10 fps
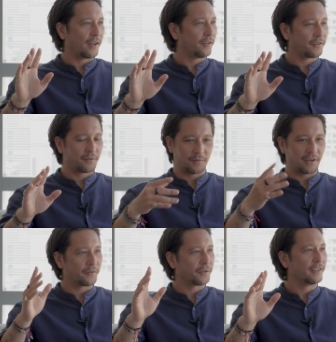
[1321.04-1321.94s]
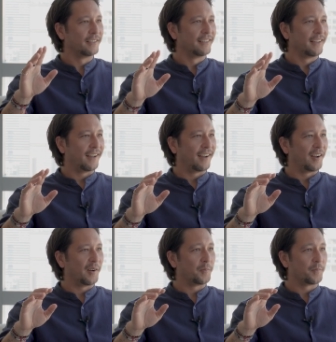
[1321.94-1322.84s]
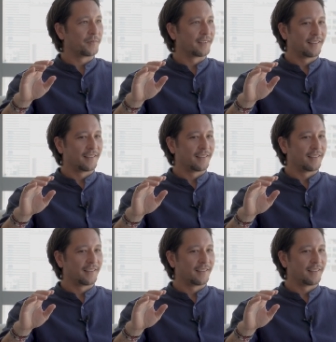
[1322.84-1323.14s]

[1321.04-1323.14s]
health, whatever, um,